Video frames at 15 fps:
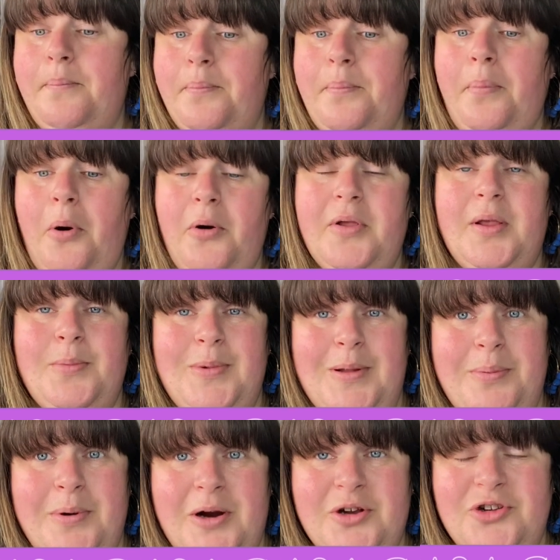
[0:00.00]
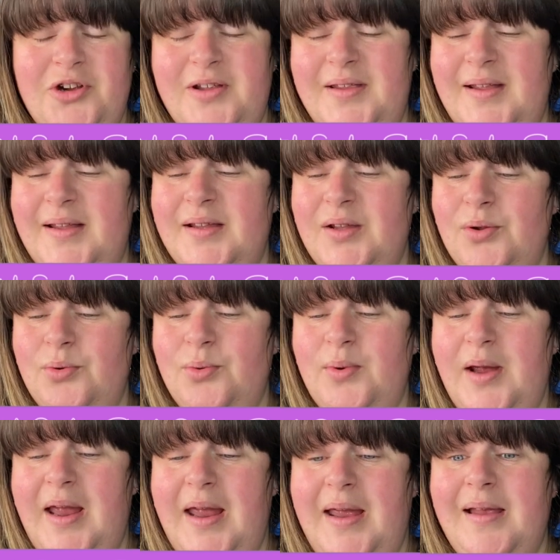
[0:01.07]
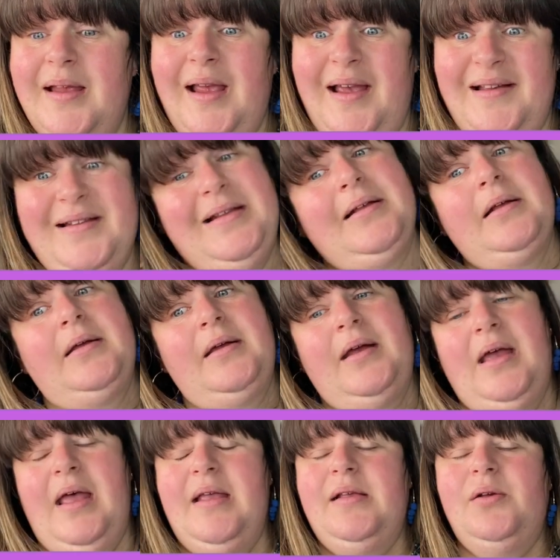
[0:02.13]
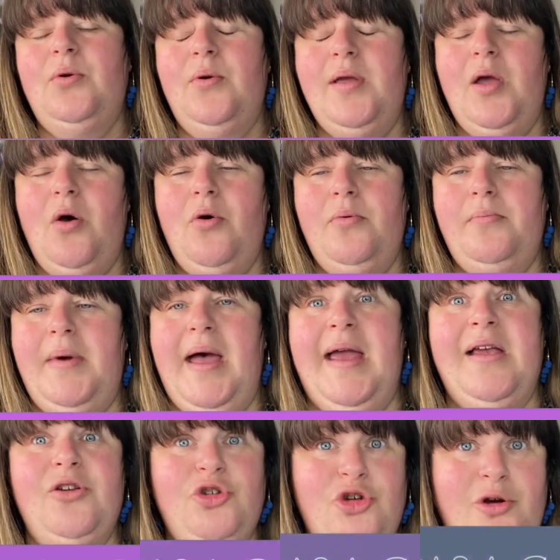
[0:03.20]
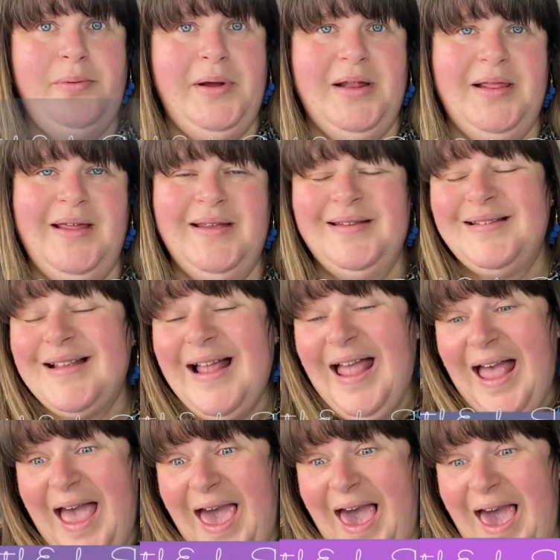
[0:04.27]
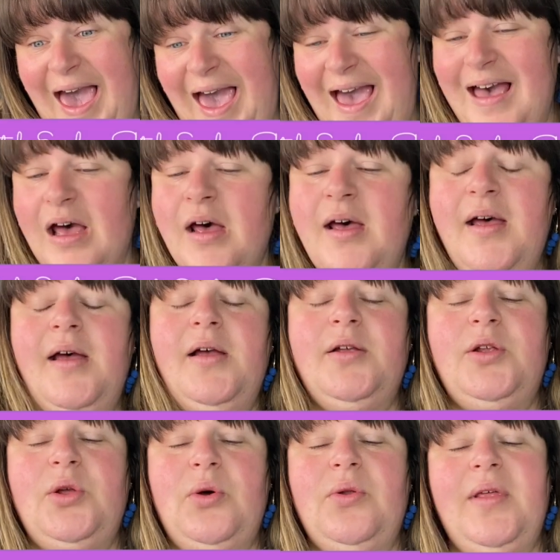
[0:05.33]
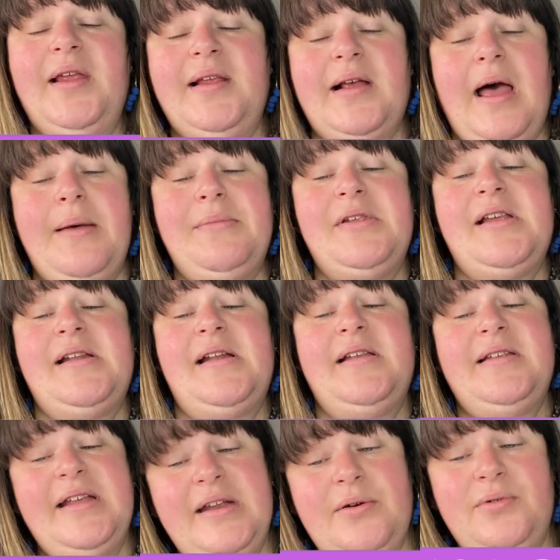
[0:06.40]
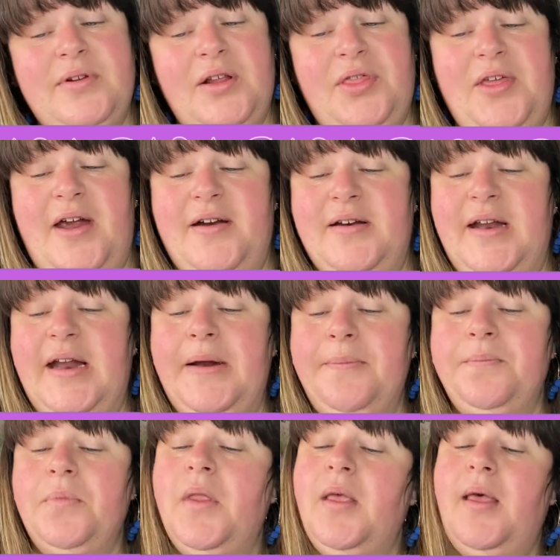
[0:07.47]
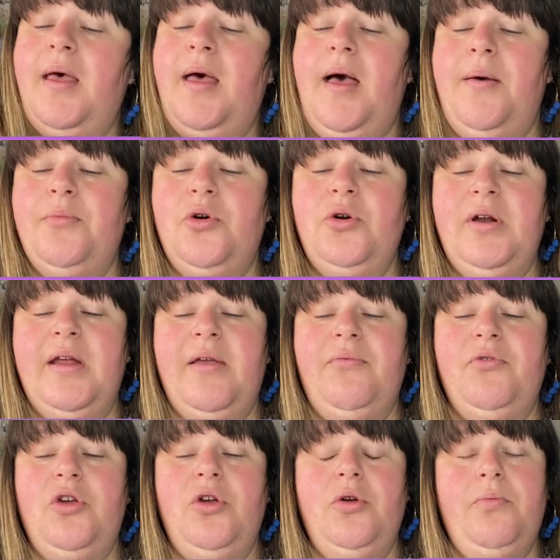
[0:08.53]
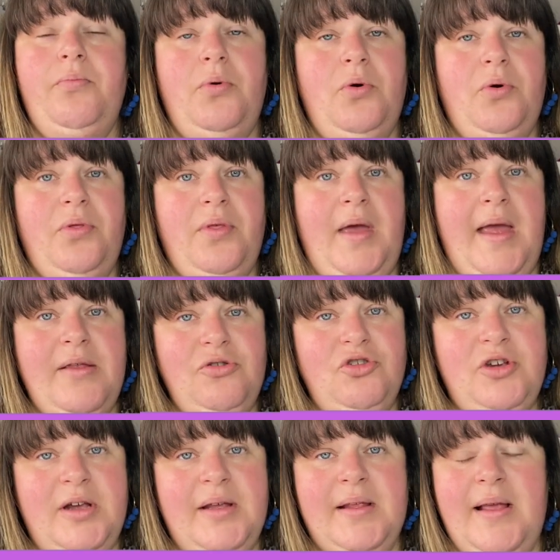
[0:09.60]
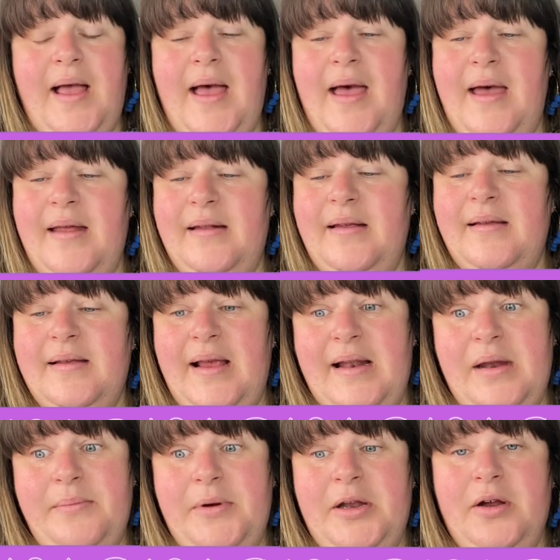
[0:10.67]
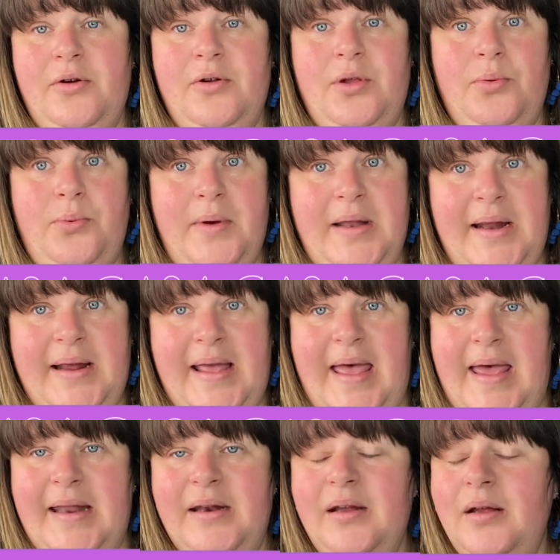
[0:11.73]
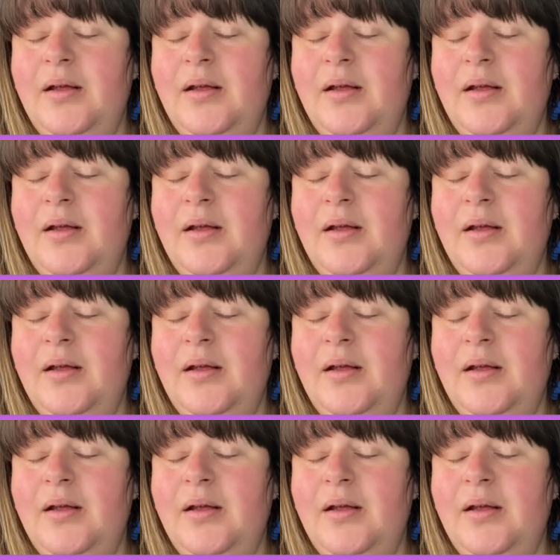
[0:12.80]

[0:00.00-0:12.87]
possibly purchase this, so yes, it's going on my shopping list. So this comes in a 0 to 30. I'm going to give you both inches and centimeters where I can.